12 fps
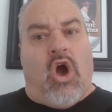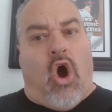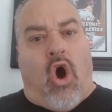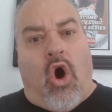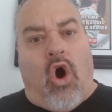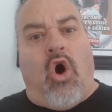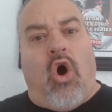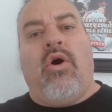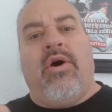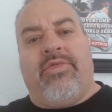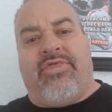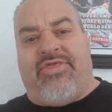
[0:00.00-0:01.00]

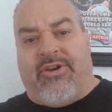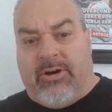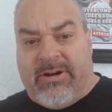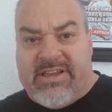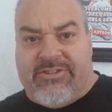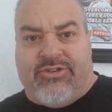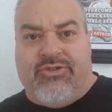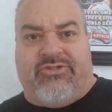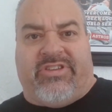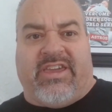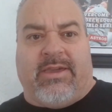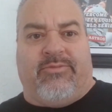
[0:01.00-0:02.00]
all 32
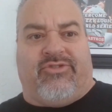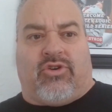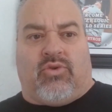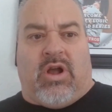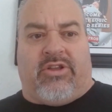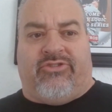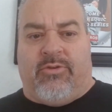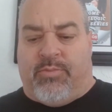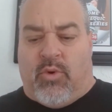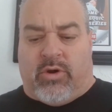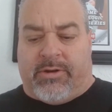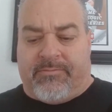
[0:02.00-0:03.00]
teams across the
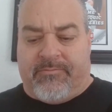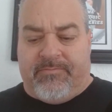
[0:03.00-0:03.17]
board,